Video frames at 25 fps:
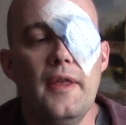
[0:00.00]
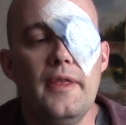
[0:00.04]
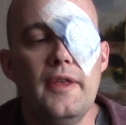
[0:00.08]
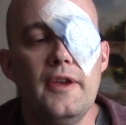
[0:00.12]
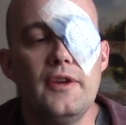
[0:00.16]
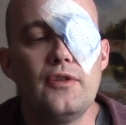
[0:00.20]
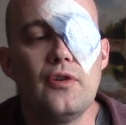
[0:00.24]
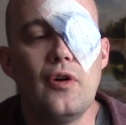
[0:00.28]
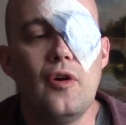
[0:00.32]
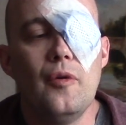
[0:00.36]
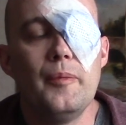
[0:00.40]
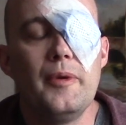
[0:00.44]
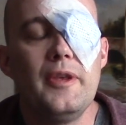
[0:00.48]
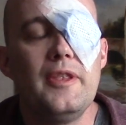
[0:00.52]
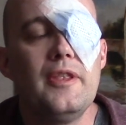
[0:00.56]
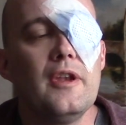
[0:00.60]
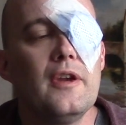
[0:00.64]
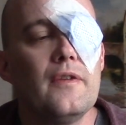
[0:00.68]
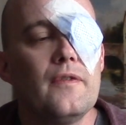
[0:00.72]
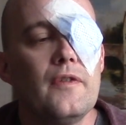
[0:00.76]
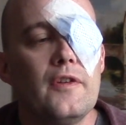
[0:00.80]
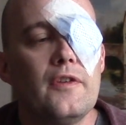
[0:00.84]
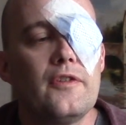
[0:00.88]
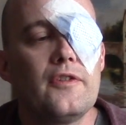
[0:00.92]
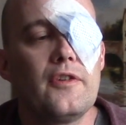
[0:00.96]
They told me
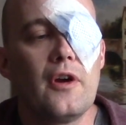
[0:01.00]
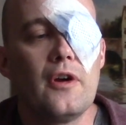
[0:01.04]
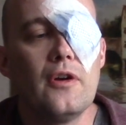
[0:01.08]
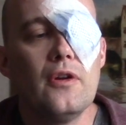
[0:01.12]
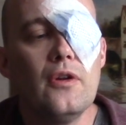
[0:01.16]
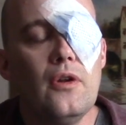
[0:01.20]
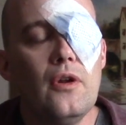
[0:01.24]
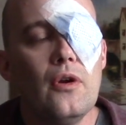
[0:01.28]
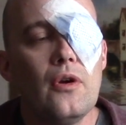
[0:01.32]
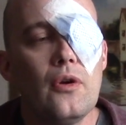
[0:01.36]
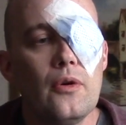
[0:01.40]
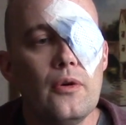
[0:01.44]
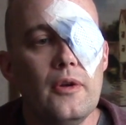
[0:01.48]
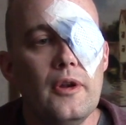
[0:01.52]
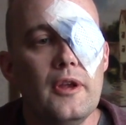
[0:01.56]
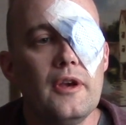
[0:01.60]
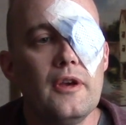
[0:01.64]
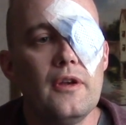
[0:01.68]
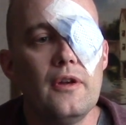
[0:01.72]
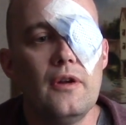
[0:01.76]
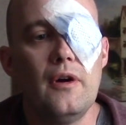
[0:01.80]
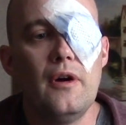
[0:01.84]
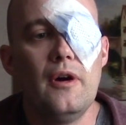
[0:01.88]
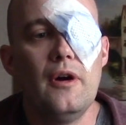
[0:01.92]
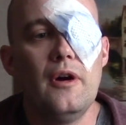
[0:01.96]
that if it started
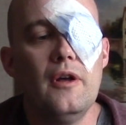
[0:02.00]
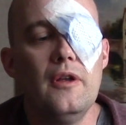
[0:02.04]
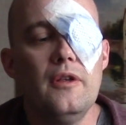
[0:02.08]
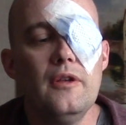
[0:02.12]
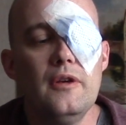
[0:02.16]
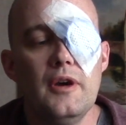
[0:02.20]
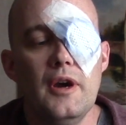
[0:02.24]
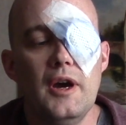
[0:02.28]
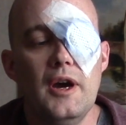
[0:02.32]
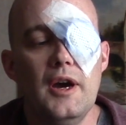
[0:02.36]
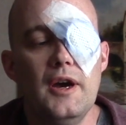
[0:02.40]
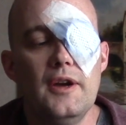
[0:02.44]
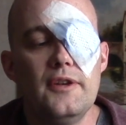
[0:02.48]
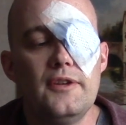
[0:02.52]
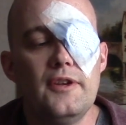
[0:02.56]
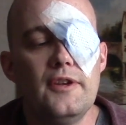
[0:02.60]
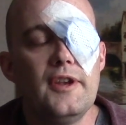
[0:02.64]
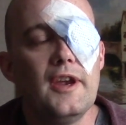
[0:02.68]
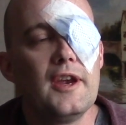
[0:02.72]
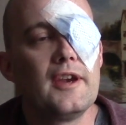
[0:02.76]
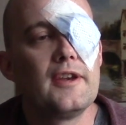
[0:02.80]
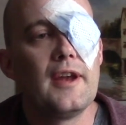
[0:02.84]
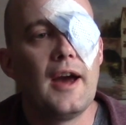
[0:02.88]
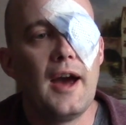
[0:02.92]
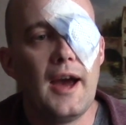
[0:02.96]
hurting at all, to
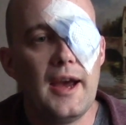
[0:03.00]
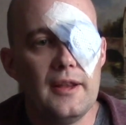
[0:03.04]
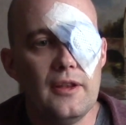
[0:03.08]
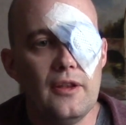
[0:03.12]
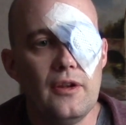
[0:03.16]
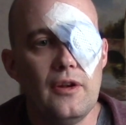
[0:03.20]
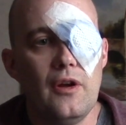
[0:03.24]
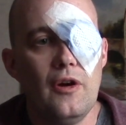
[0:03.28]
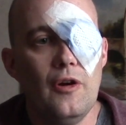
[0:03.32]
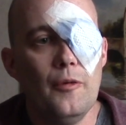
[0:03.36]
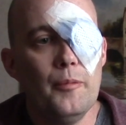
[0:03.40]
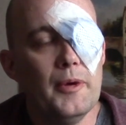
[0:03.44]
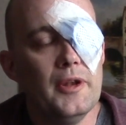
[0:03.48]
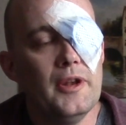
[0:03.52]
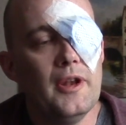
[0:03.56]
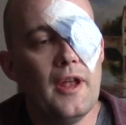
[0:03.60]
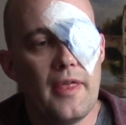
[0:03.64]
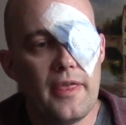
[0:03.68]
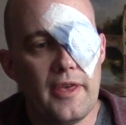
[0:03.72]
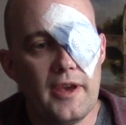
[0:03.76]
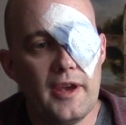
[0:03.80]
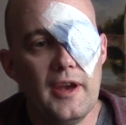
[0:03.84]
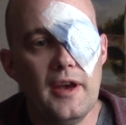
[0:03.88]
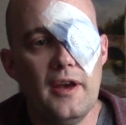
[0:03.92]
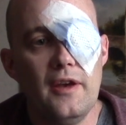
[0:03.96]
take Tylenol, but
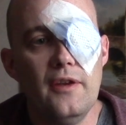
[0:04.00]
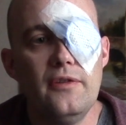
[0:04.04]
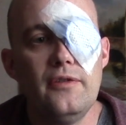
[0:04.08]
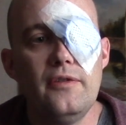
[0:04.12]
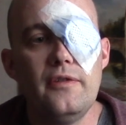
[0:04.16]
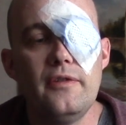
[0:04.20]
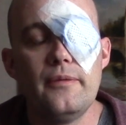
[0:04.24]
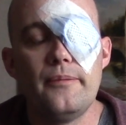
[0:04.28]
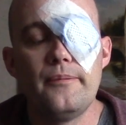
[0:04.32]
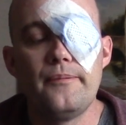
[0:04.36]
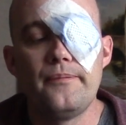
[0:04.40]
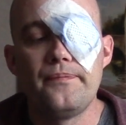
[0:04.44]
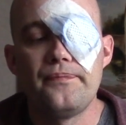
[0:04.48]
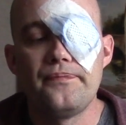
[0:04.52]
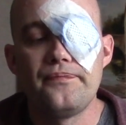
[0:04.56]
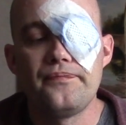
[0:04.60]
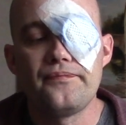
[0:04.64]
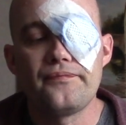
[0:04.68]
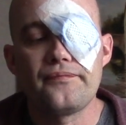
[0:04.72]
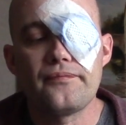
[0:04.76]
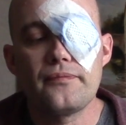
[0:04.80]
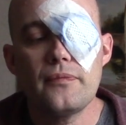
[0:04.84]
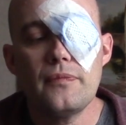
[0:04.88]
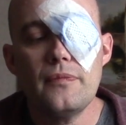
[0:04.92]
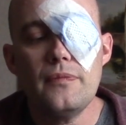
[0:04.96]
nothing else.
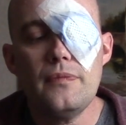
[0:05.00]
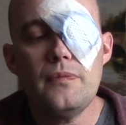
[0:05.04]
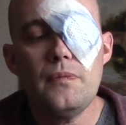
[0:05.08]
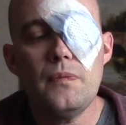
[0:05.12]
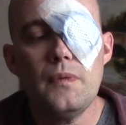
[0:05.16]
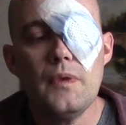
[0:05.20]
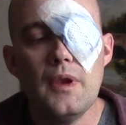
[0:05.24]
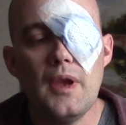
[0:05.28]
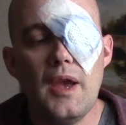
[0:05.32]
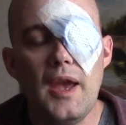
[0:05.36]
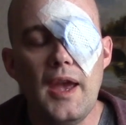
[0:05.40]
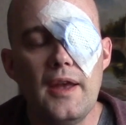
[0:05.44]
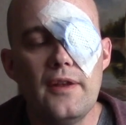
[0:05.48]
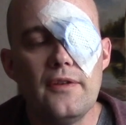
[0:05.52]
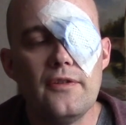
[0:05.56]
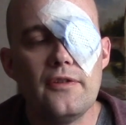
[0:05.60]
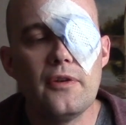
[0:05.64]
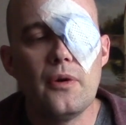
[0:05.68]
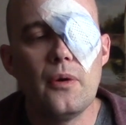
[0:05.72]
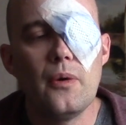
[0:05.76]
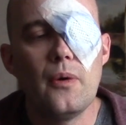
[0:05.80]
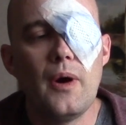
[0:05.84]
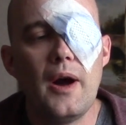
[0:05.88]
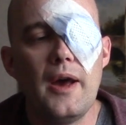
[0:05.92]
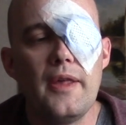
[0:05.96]
And
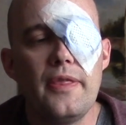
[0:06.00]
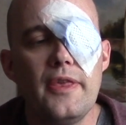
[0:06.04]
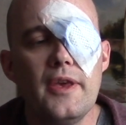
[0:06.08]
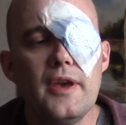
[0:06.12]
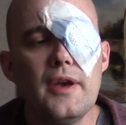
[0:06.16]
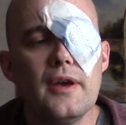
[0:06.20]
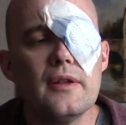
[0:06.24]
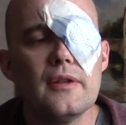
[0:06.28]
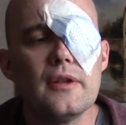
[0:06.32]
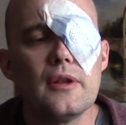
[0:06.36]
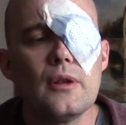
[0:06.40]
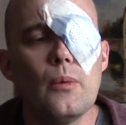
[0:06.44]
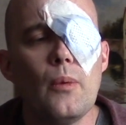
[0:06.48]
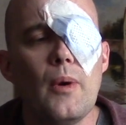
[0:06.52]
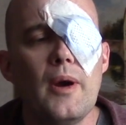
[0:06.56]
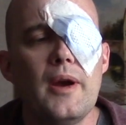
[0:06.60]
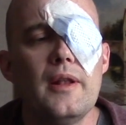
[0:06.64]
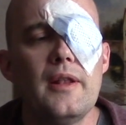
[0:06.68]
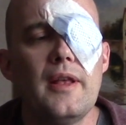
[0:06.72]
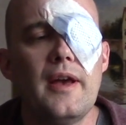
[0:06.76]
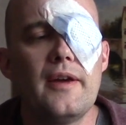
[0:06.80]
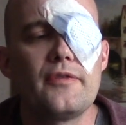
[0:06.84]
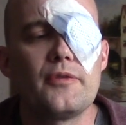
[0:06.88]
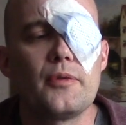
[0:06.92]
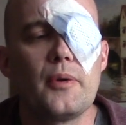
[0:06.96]
so I think a little
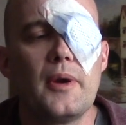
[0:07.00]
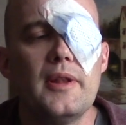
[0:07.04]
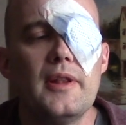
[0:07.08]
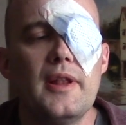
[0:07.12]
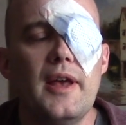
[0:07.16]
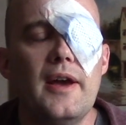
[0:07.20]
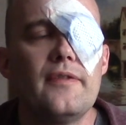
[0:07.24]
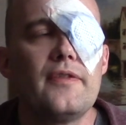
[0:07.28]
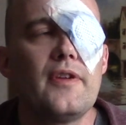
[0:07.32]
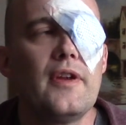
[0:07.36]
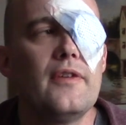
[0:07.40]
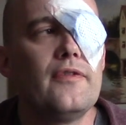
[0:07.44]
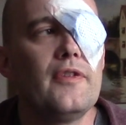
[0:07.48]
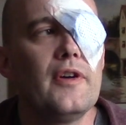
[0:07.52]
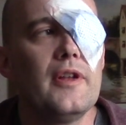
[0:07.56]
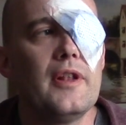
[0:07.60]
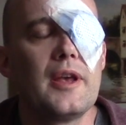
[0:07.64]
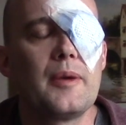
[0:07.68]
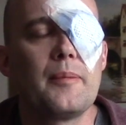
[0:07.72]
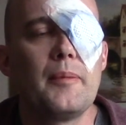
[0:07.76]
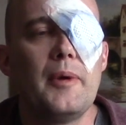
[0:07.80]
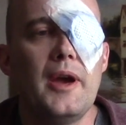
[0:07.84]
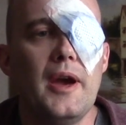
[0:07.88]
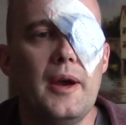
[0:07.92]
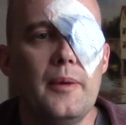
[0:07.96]
while after I left, I felt
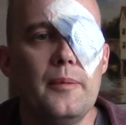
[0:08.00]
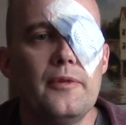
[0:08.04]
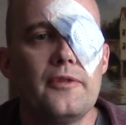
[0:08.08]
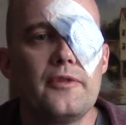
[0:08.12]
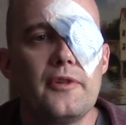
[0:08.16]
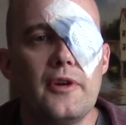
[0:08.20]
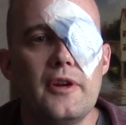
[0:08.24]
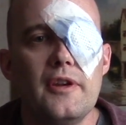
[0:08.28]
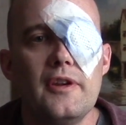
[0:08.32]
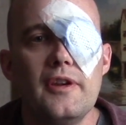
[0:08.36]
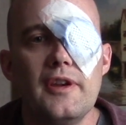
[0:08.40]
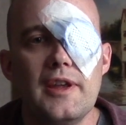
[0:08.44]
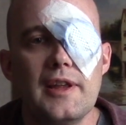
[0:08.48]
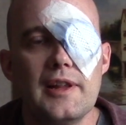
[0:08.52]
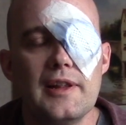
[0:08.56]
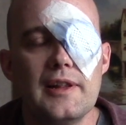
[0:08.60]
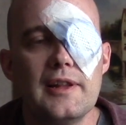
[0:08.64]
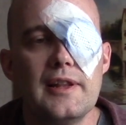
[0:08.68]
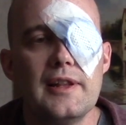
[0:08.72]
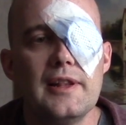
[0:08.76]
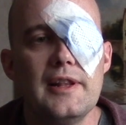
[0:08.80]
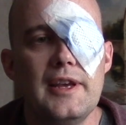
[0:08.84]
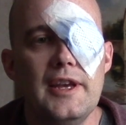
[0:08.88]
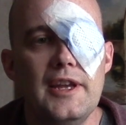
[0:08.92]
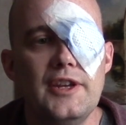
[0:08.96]
like my eye was starting to get a
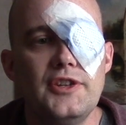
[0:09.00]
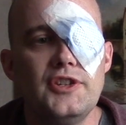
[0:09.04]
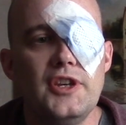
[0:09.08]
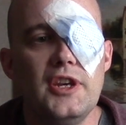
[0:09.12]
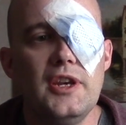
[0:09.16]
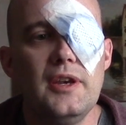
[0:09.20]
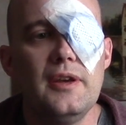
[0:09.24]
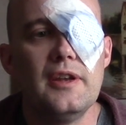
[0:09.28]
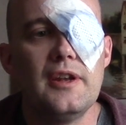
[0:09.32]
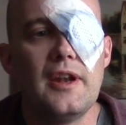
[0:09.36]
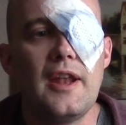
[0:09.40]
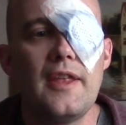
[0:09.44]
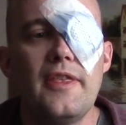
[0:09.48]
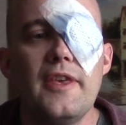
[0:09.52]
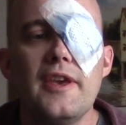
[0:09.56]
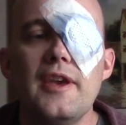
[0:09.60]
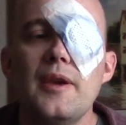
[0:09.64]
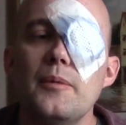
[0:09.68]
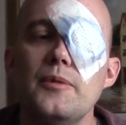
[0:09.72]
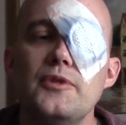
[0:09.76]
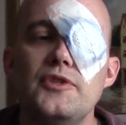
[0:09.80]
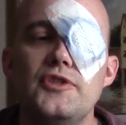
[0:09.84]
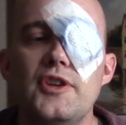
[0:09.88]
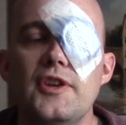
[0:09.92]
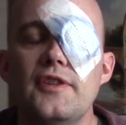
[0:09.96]
little itchy, and I think
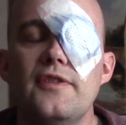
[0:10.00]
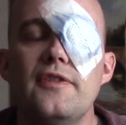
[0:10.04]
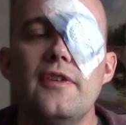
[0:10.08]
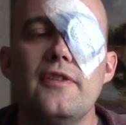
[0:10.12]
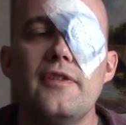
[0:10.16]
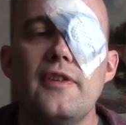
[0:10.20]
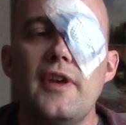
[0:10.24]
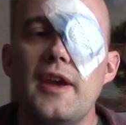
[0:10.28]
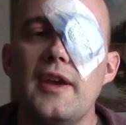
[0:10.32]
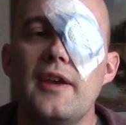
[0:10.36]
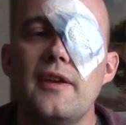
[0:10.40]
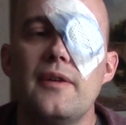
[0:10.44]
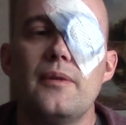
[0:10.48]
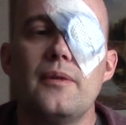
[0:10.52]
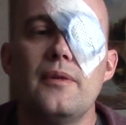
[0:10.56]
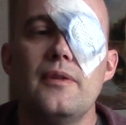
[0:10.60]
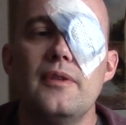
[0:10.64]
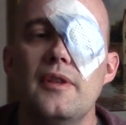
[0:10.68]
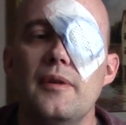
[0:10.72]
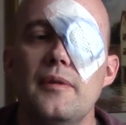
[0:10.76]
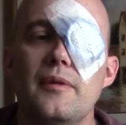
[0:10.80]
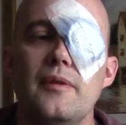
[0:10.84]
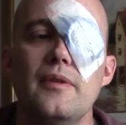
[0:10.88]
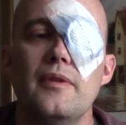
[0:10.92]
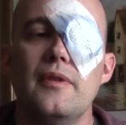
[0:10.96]
it was just as
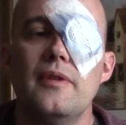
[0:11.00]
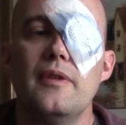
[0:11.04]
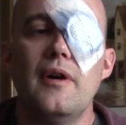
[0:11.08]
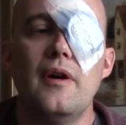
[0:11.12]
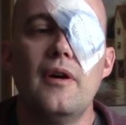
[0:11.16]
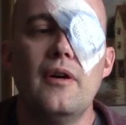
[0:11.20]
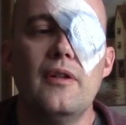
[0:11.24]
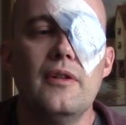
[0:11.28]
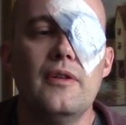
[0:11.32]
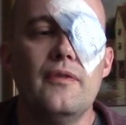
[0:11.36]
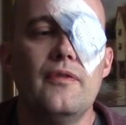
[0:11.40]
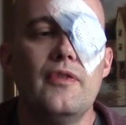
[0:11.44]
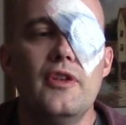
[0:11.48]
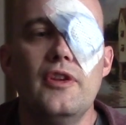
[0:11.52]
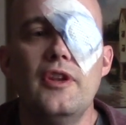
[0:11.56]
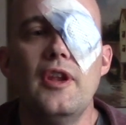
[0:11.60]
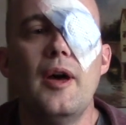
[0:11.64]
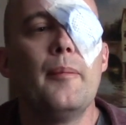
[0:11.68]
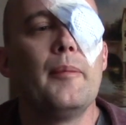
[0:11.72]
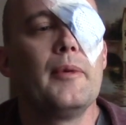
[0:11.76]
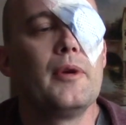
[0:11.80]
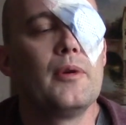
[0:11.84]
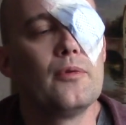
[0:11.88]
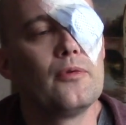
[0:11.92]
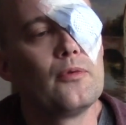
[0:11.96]
all of the
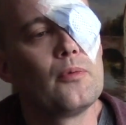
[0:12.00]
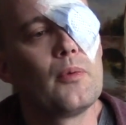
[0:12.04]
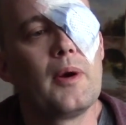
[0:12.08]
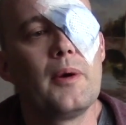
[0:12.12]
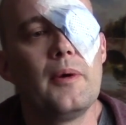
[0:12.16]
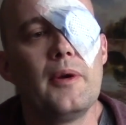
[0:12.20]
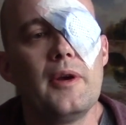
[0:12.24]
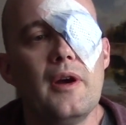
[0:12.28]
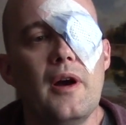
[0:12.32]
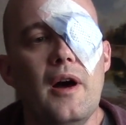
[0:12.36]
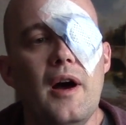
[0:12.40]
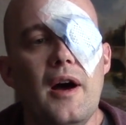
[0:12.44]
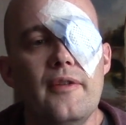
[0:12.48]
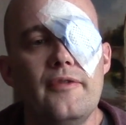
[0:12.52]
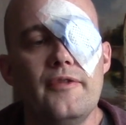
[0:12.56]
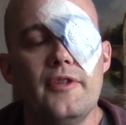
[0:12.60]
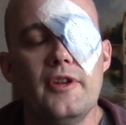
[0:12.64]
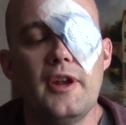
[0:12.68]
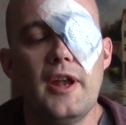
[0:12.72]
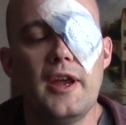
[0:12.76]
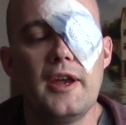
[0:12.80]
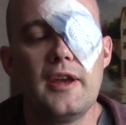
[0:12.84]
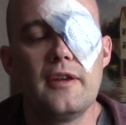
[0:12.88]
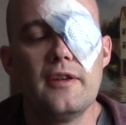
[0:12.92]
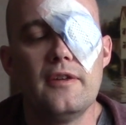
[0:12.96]
numbing was wearing off,
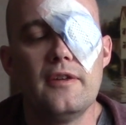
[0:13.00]
and